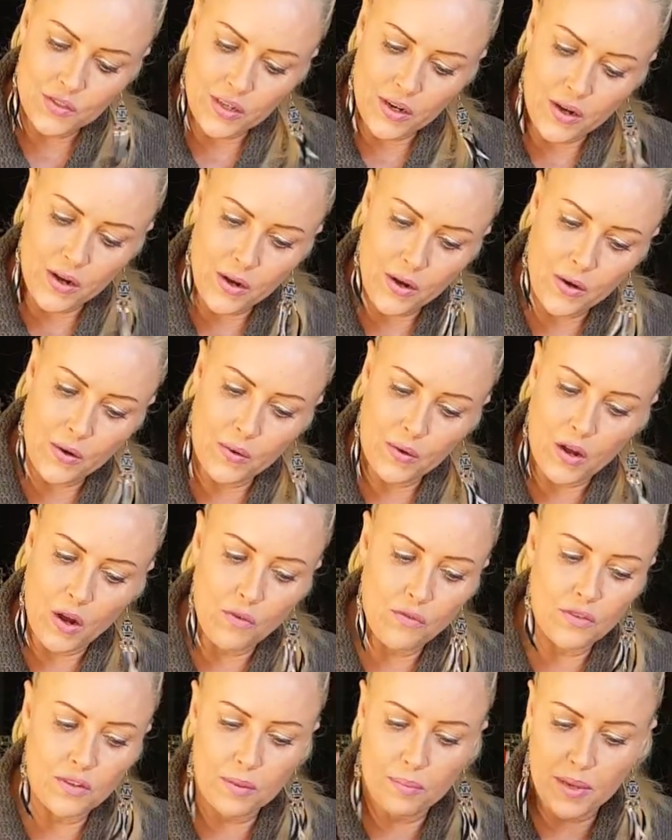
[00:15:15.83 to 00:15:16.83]
So go
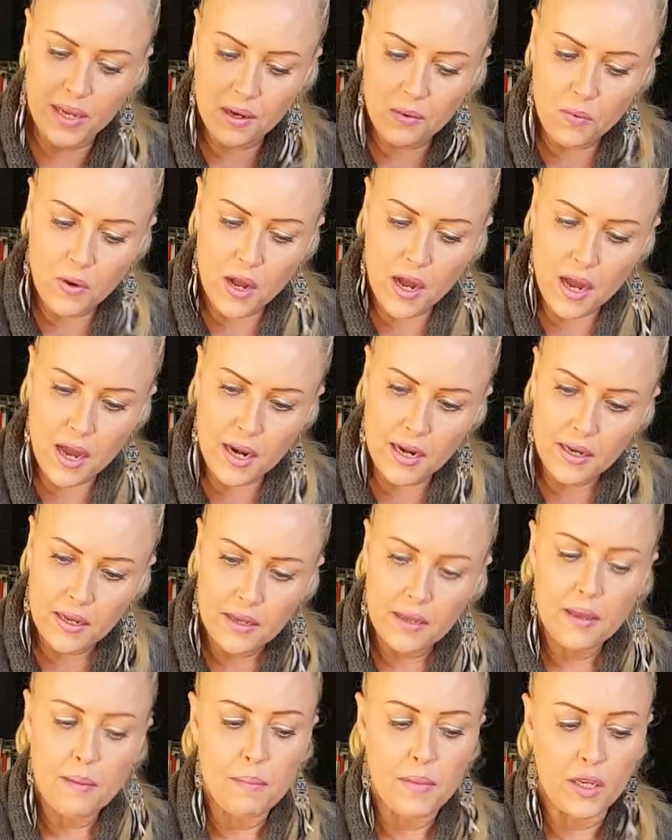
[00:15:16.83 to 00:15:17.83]
for the big one.
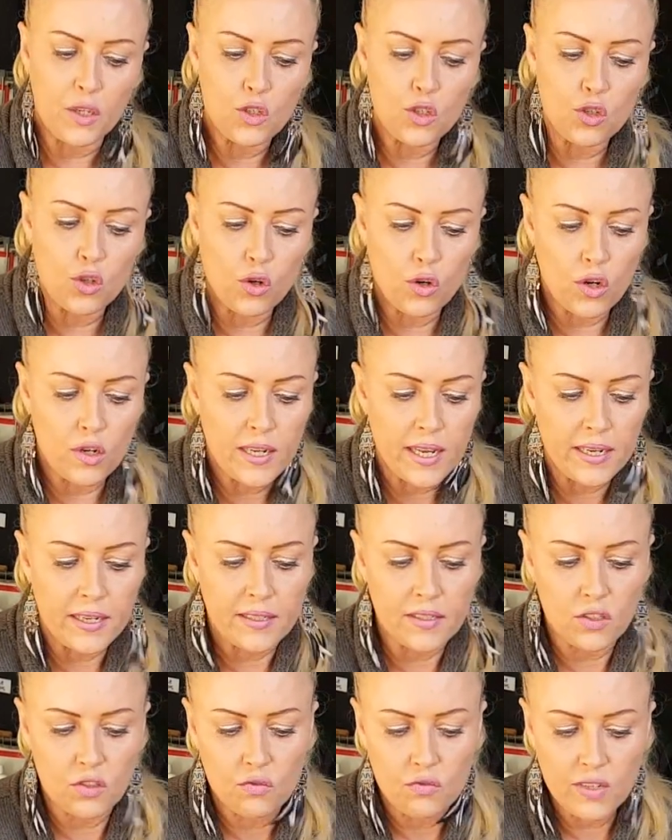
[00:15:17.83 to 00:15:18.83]
Make sure that
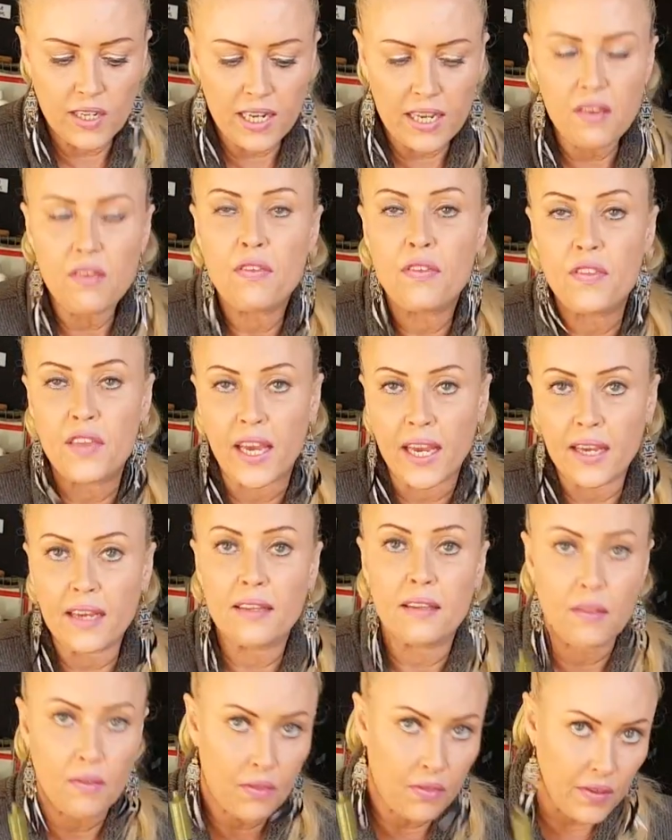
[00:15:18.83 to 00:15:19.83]
it's really thick,
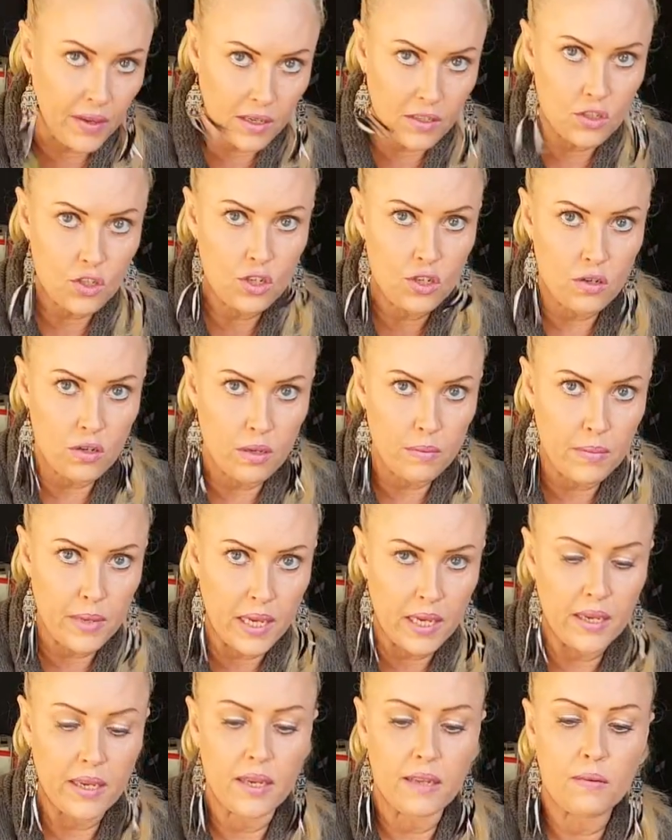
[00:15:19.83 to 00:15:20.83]
the thickest you can
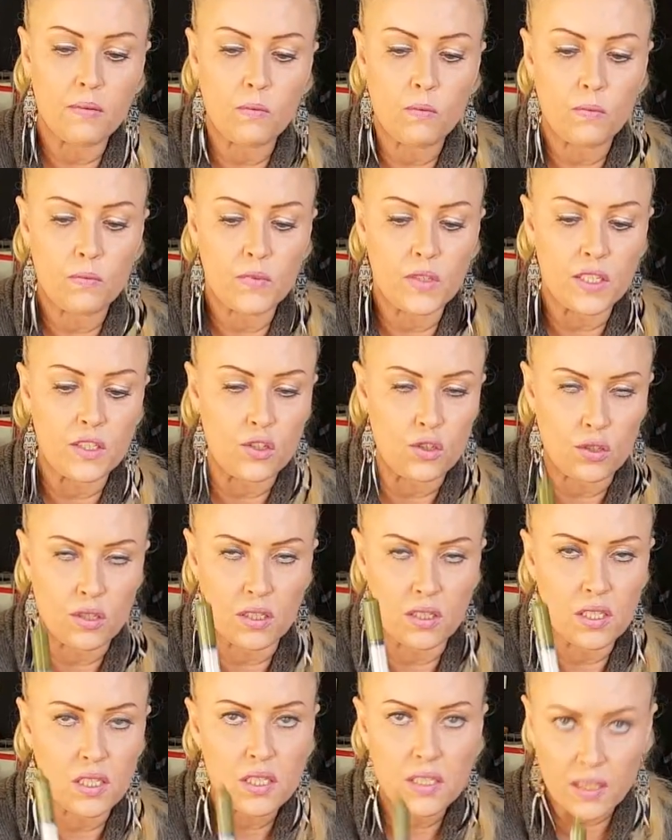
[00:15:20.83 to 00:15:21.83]
make it, that you can
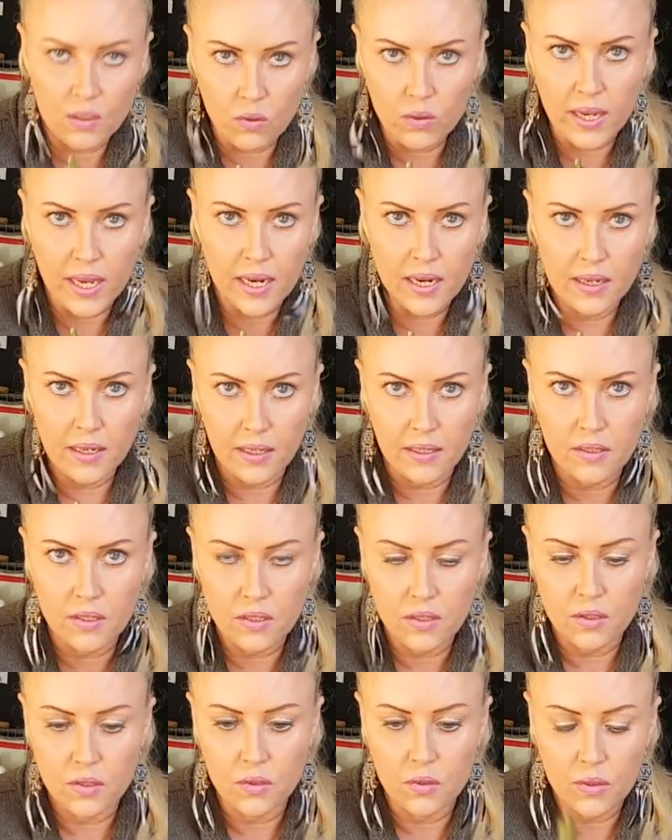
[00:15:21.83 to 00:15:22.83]
still get it
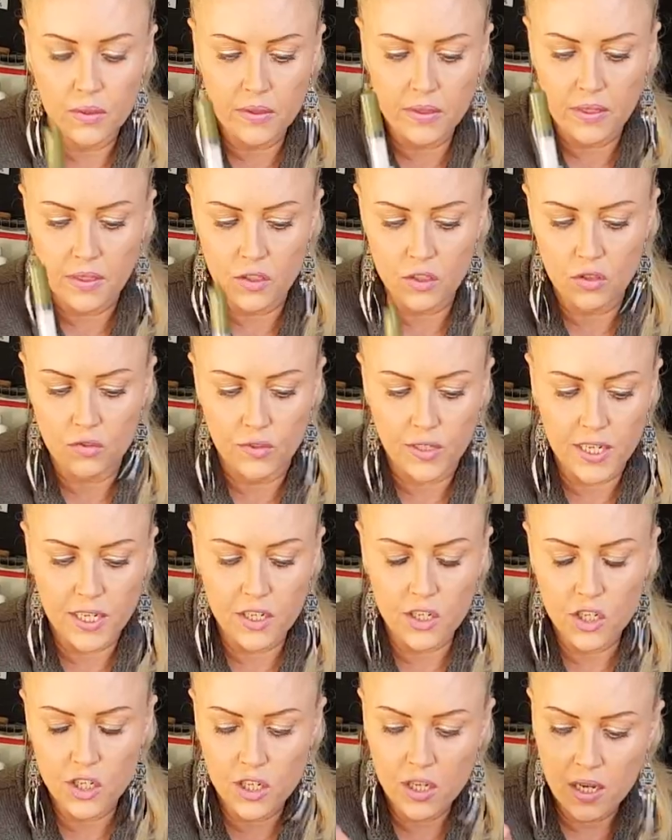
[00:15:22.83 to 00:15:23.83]
into the
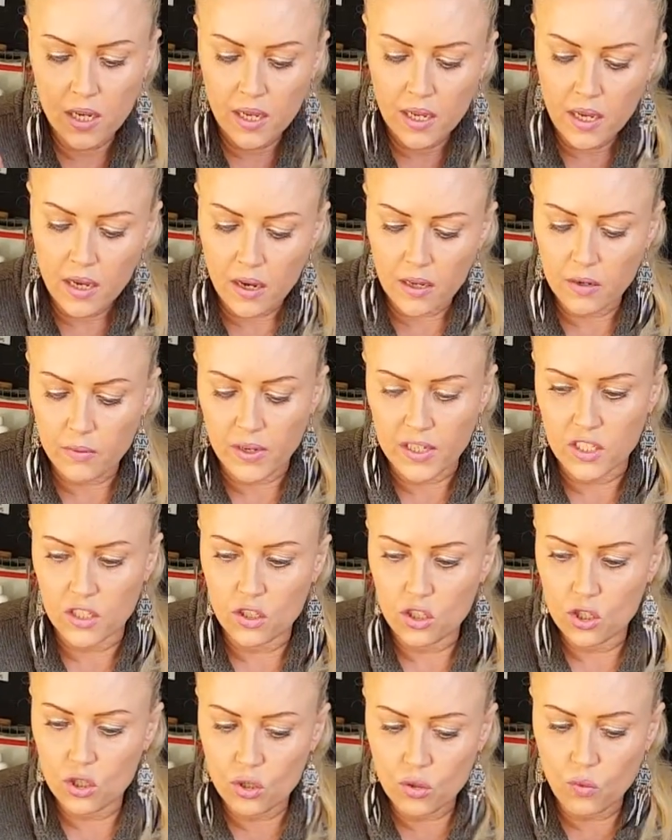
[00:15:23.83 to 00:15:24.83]
syringe. Otherwise
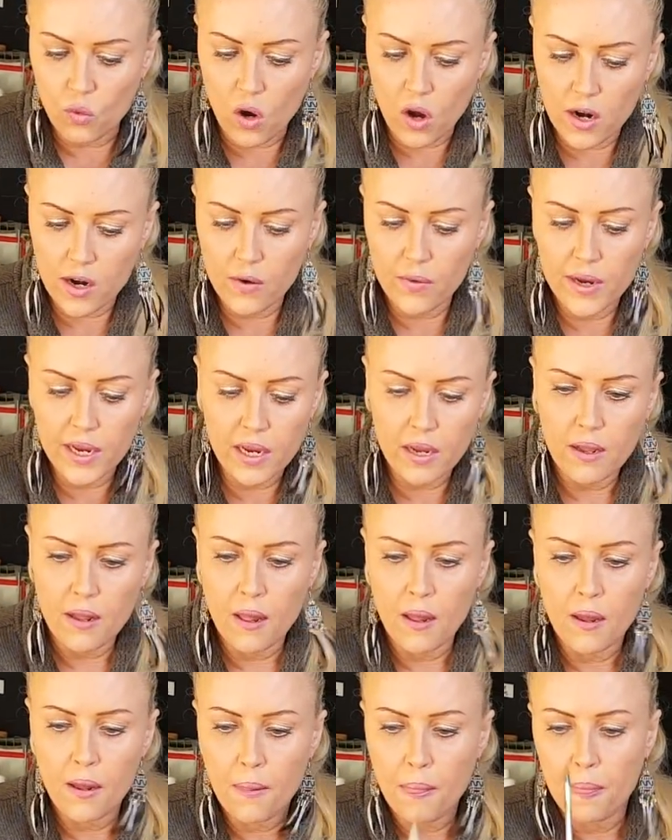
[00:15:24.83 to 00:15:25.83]
it's too watery.
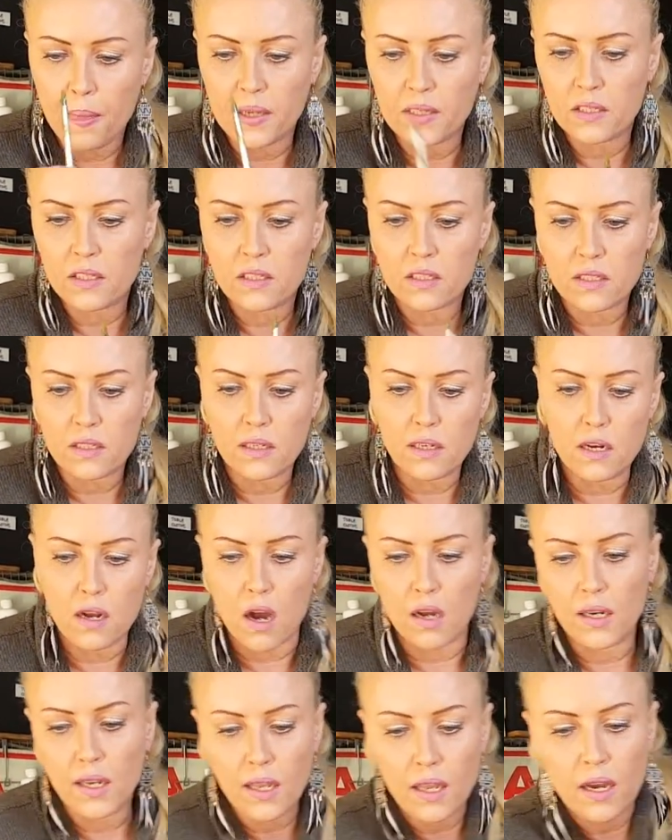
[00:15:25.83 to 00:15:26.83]
This is
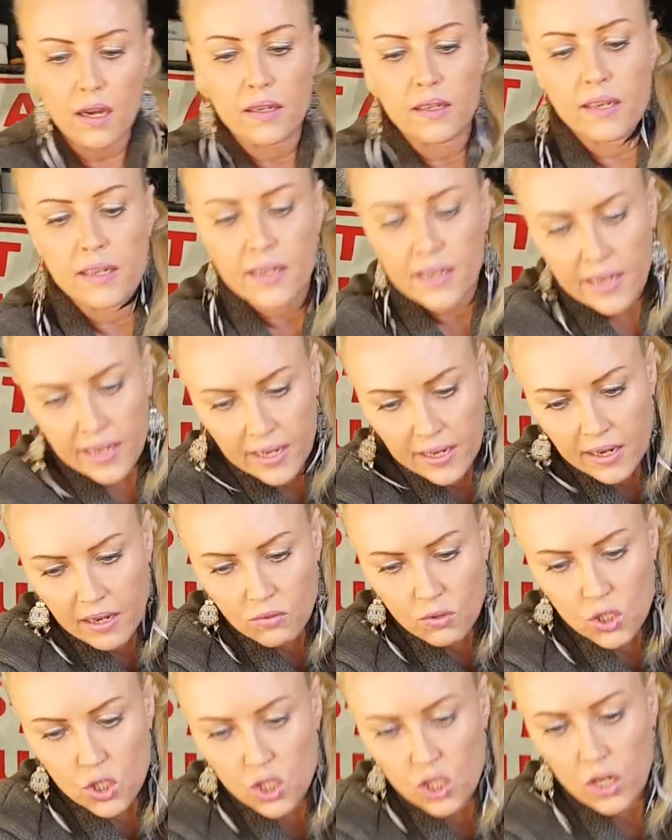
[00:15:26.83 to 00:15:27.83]
not a lot, and again I
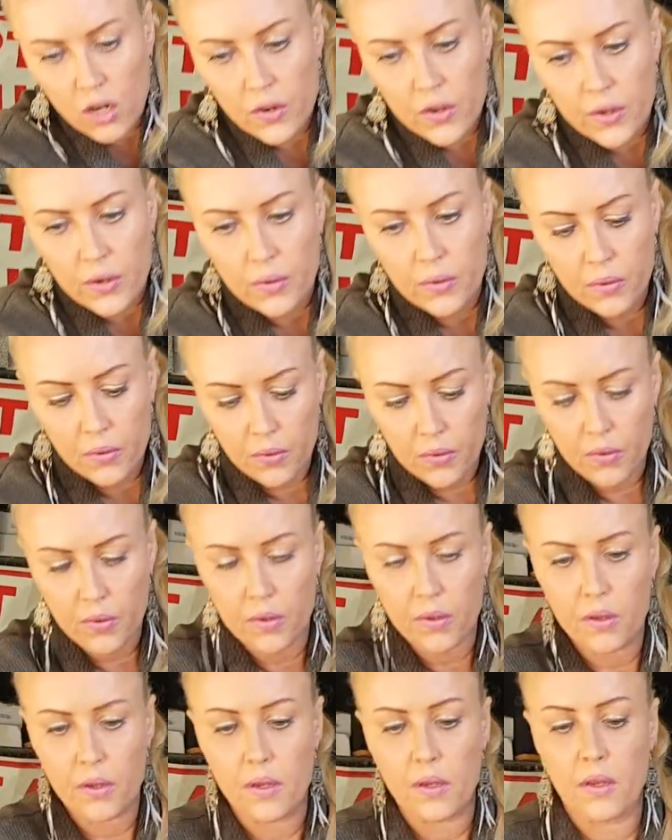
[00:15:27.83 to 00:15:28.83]
will show you.
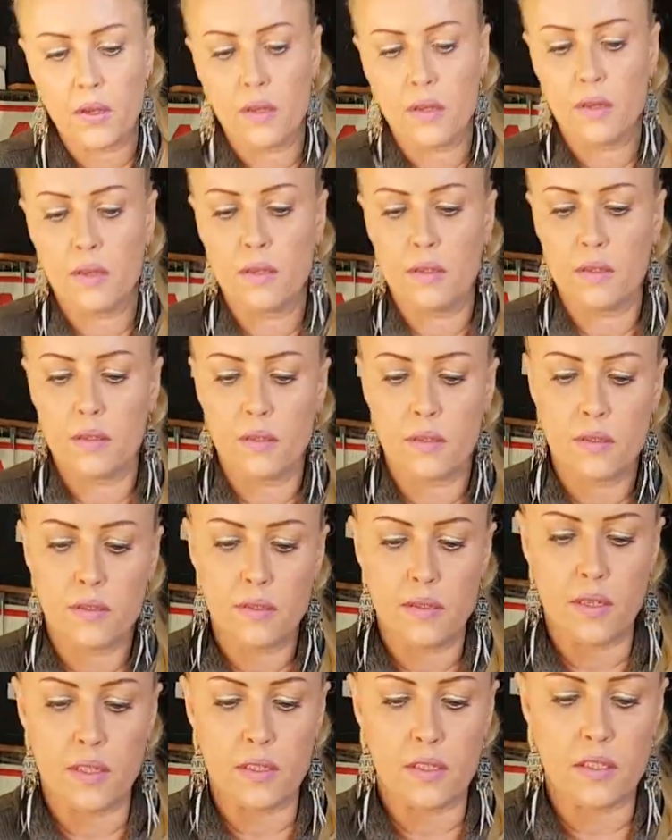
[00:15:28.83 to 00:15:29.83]

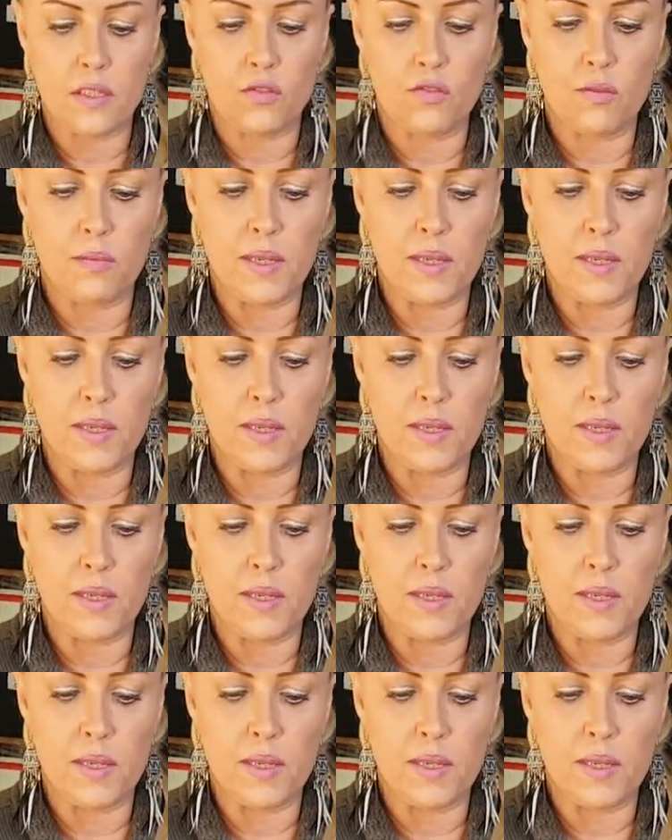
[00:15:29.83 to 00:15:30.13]
This is from